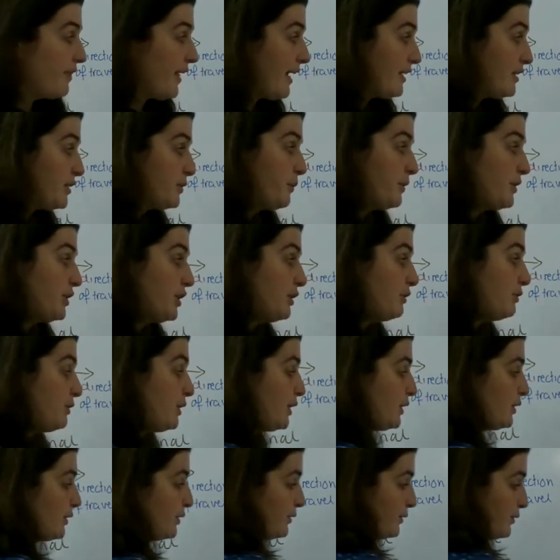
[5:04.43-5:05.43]
That's when you
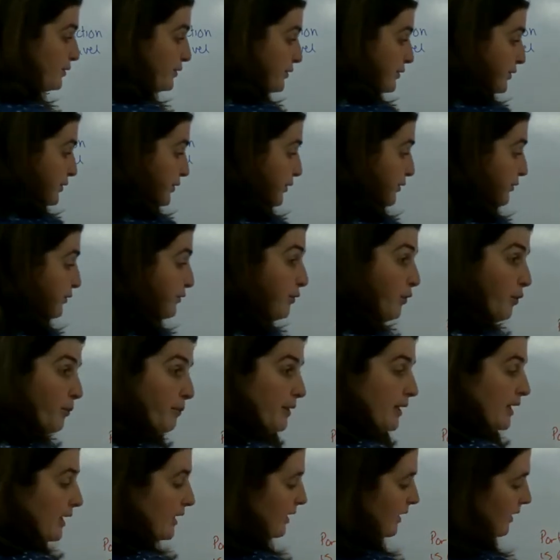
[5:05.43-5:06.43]
use
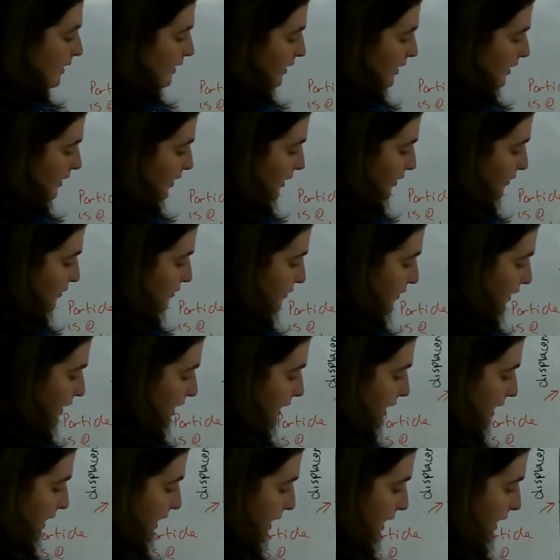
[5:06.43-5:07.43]
formula like
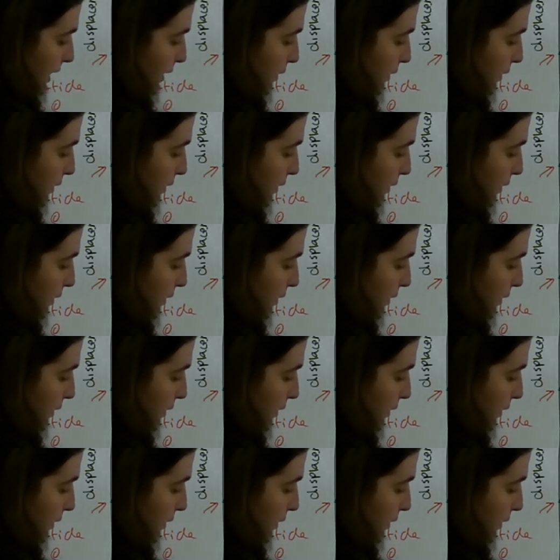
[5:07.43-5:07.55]
V